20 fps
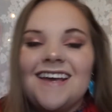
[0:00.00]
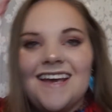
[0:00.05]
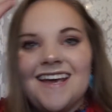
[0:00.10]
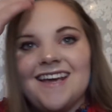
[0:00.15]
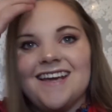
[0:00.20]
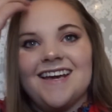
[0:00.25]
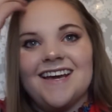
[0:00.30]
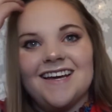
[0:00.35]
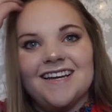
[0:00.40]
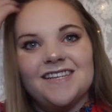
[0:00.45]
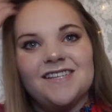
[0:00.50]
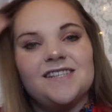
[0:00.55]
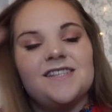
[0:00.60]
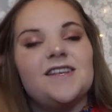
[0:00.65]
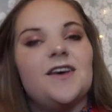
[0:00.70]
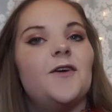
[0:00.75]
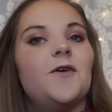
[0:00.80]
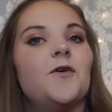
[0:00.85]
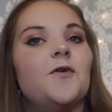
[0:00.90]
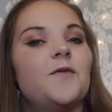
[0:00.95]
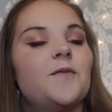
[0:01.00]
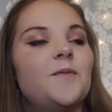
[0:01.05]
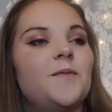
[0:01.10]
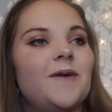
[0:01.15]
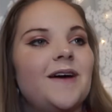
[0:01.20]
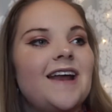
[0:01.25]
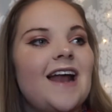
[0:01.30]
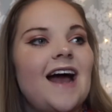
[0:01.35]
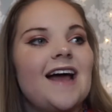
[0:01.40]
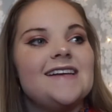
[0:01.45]
And so,
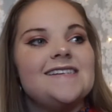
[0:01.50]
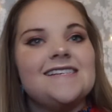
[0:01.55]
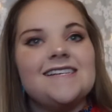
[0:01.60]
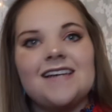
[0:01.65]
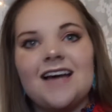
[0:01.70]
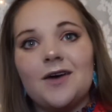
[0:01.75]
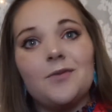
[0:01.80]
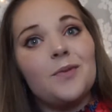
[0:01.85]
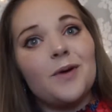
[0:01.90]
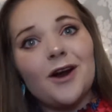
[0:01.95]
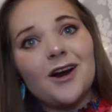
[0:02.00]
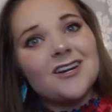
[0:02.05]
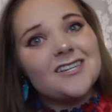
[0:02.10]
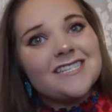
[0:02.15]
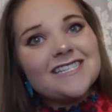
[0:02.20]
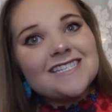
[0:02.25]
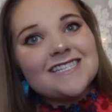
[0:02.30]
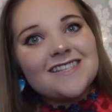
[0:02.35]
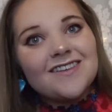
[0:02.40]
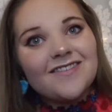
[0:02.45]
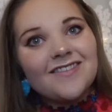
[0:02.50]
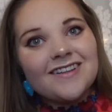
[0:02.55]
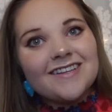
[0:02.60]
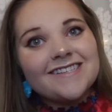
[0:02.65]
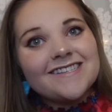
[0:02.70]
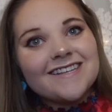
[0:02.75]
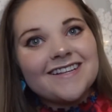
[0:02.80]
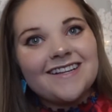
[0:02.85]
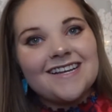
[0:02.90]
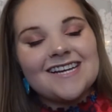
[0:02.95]
but I did not purchase the
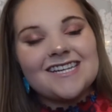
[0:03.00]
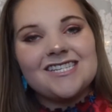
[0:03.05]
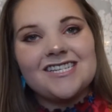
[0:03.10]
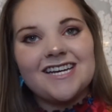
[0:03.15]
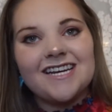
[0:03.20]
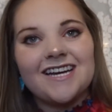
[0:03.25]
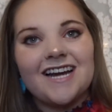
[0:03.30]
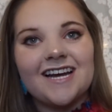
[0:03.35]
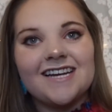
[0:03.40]
Villains collection.